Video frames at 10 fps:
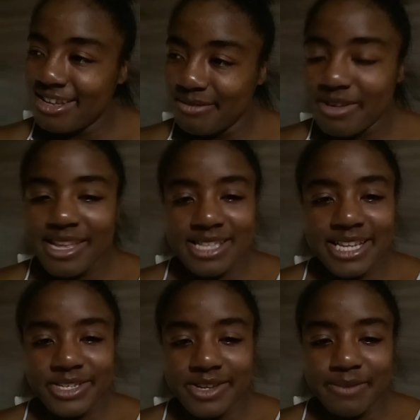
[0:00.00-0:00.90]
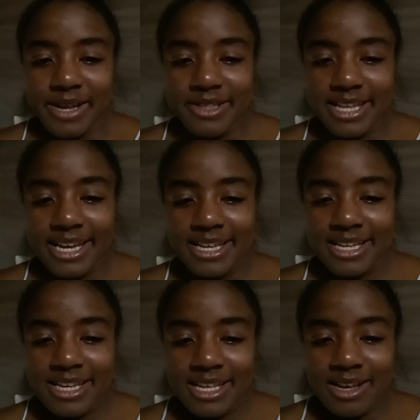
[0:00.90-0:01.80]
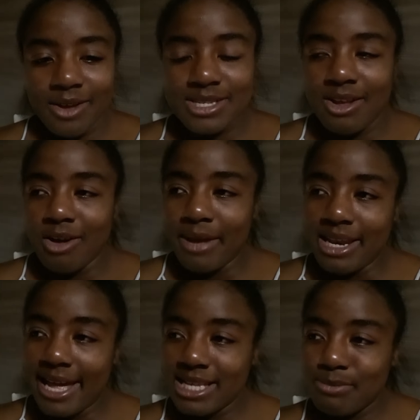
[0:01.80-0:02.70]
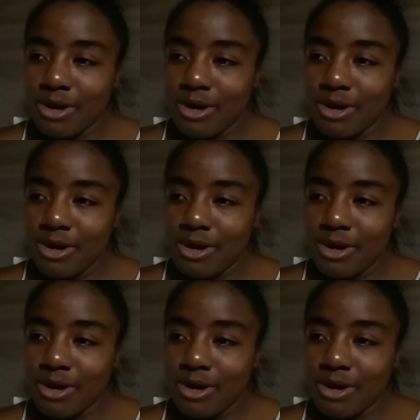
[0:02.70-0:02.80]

be intentional about that. Goes along with my last